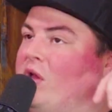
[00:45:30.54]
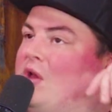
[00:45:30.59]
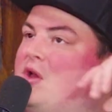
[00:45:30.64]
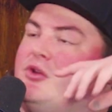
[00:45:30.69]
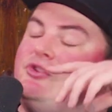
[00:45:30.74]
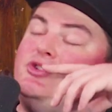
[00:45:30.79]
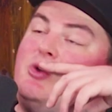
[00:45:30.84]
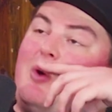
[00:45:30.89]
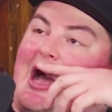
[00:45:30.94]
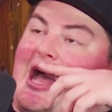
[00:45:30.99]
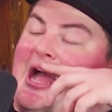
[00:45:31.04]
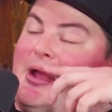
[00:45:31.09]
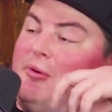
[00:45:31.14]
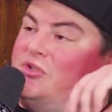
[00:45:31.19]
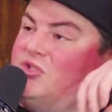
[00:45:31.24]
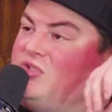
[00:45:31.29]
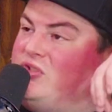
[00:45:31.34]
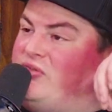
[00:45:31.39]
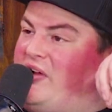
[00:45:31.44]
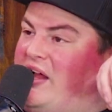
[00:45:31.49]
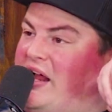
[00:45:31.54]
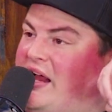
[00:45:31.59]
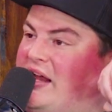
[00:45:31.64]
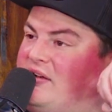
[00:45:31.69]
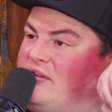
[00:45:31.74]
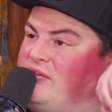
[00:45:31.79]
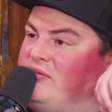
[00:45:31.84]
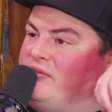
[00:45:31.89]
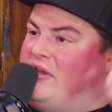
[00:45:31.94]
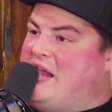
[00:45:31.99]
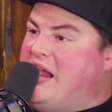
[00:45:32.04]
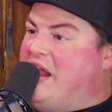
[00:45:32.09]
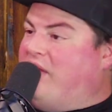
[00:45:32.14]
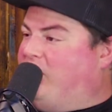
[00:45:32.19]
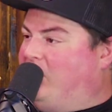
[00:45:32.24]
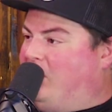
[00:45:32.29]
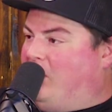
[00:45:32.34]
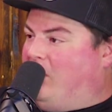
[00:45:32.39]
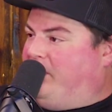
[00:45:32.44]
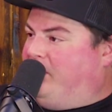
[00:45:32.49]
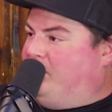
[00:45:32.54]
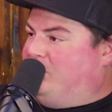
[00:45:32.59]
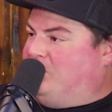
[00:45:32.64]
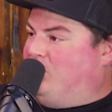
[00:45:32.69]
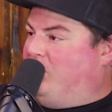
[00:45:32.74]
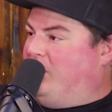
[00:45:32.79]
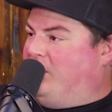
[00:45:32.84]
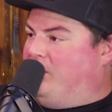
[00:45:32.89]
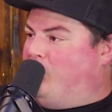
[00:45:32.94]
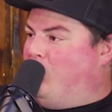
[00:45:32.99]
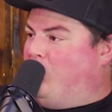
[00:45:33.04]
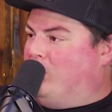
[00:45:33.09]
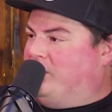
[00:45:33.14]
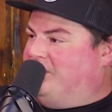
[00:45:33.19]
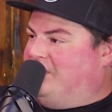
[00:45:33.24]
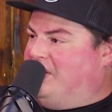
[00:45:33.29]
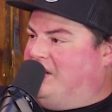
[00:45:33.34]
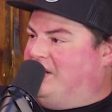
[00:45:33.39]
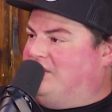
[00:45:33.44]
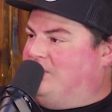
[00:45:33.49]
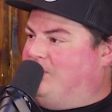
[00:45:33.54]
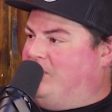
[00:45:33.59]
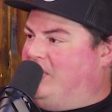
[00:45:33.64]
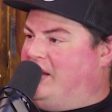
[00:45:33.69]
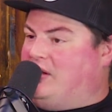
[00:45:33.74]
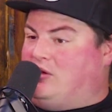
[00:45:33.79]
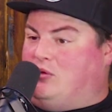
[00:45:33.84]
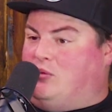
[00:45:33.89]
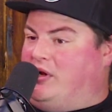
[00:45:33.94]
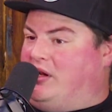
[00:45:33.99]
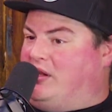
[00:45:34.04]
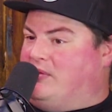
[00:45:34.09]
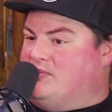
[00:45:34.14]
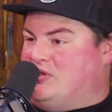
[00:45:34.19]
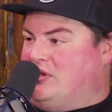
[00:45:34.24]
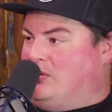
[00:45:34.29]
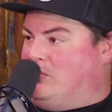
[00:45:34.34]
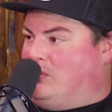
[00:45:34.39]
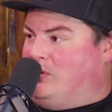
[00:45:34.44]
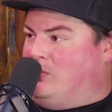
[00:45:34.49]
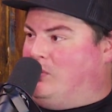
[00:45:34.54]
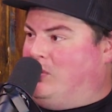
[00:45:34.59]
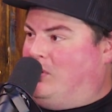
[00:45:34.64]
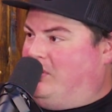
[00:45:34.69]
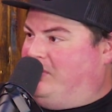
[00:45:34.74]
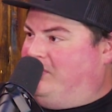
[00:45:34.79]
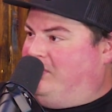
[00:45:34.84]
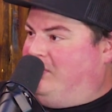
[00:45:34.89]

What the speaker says: So I would just find every girl that was in one of the poor cities and be like, you want to come see the real world?